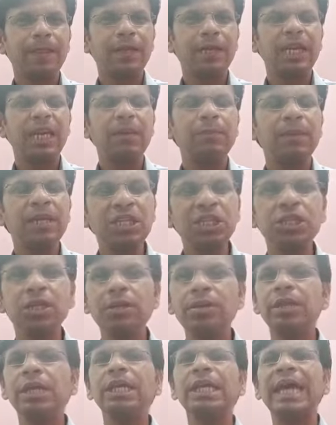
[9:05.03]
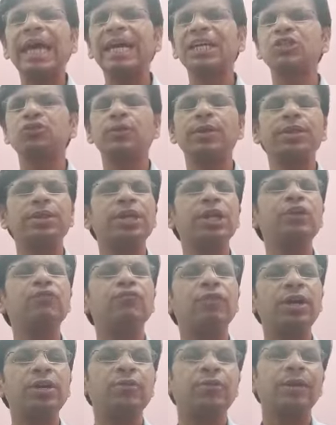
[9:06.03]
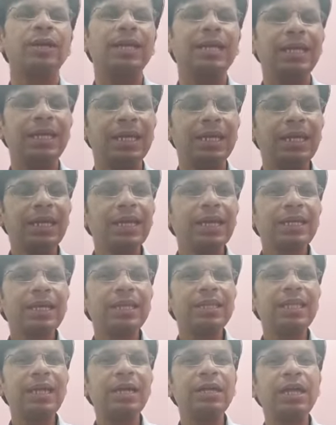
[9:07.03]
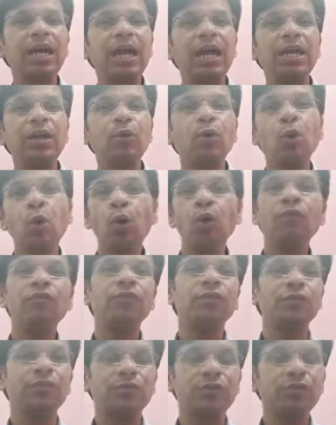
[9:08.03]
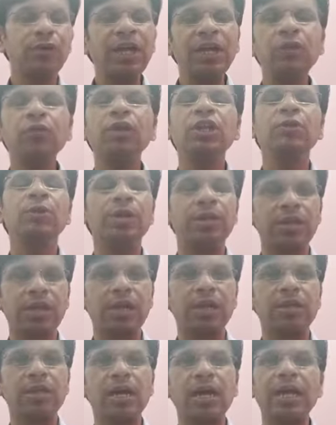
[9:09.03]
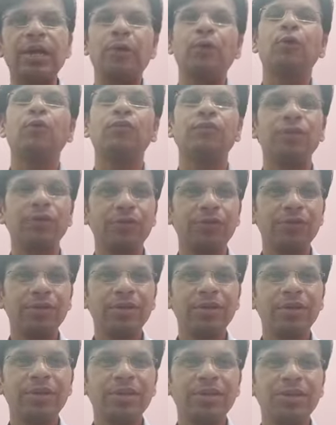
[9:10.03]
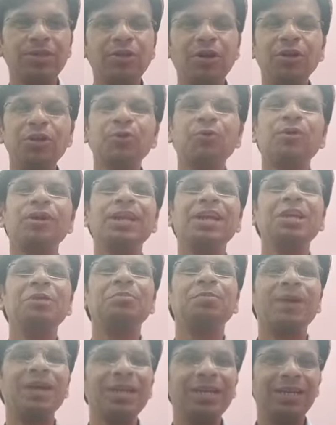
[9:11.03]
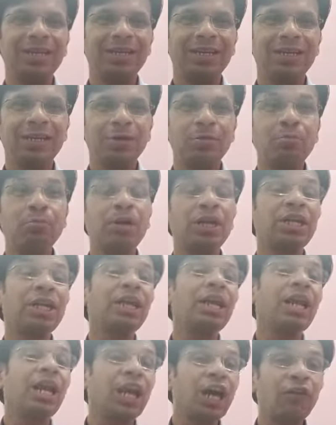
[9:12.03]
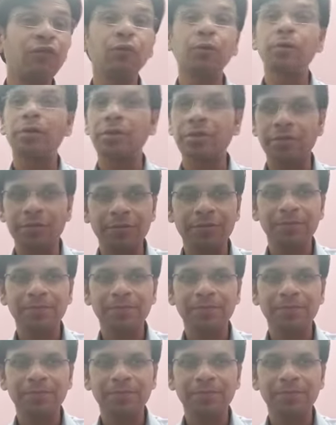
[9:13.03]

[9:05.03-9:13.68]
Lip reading: He mentions in Act 1, Scene 1 only that I owe you. To Antonio he says, I owe you. Not only in money, but in love also.